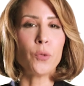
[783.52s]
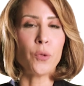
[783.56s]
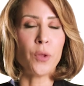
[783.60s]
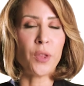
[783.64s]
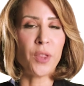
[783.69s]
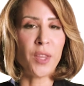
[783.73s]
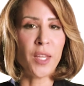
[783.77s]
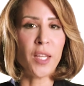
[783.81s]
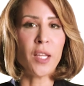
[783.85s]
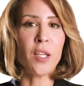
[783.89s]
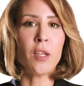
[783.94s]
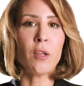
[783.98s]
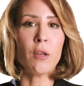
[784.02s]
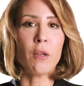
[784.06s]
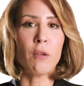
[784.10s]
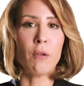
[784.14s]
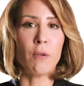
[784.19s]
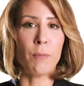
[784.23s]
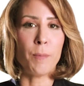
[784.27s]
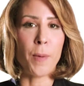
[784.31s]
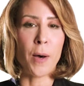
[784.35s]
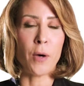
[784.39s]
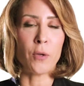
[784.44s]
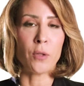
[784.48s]
to think
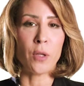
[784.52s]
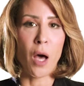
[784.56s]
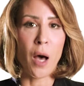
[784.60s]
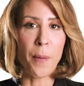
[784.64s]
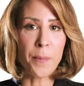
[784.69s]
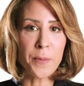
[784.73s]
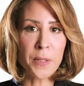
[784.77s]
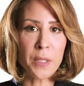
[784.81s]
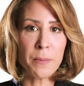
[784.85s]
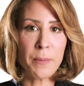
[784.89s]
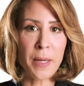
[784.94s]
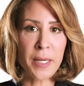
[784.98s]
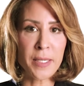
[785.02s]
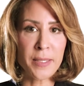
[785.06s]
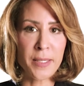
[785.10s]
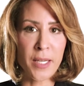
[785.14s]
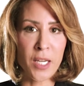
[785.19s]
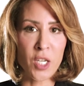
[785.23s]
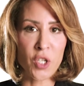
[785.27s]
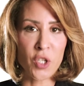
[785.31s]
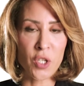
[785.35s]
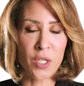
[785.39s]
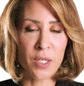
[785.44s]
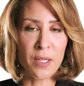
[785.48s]
about
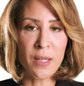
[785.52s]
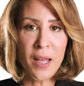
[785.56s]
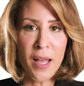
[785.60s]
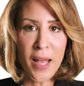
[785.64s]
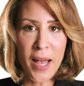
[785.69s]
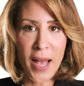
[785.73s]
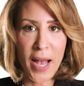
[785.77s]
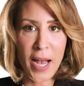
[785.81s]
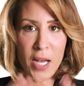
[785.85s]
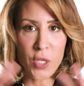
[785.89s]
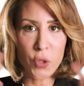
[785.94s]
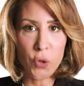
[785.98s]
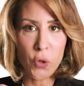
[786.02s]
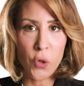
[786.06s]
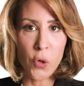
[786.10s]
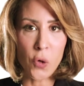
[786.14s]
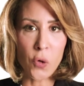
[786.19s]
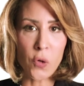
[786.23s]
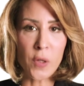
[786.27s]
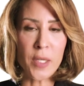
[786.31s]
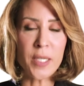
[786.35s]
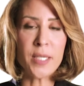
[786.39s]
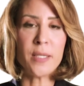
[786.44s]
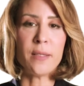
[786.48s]
optimization as a
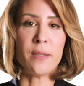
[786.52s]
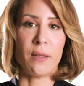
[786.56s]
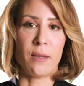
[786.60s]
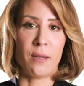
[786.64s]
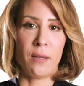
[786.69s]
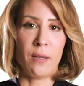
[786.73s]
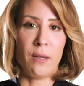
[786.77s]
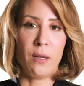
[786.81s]
holistic